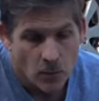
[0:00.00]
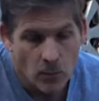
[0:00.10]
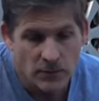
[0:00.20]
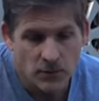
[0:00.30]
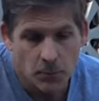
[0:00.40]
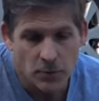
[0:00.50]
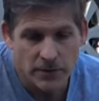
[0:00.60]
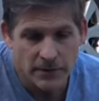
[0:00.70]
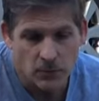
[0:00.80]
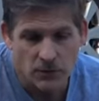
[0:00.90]
When you're
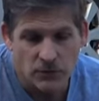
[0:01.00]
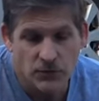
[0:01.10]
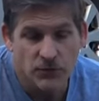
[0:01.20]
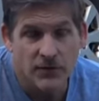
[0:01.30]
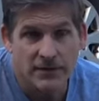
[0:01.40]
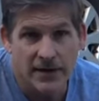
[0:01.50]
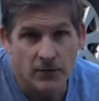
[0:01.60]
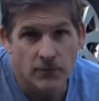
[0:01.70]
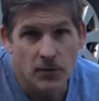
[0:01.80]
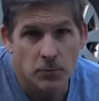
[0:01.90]
putting, when you're choosing a
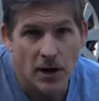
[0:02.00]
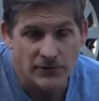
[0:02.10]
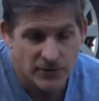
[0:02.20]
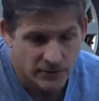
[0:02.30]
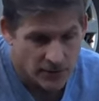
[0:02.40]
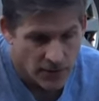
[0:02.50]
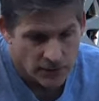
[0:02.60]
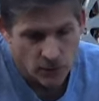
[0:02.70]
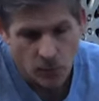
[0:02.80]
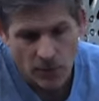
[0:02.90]
nail for a project, you